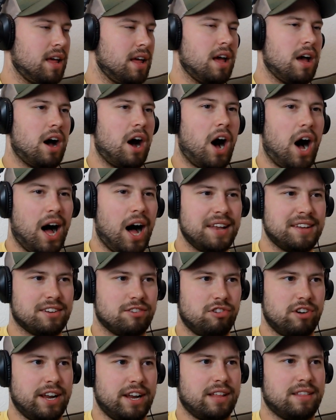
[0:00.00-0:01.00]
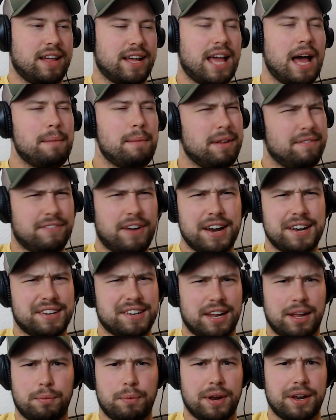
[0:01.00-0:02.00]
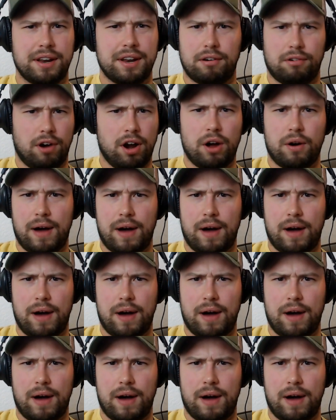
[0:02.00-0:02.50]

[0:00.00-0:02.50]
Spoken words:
hot streak. Like, how many fights did he win in a row?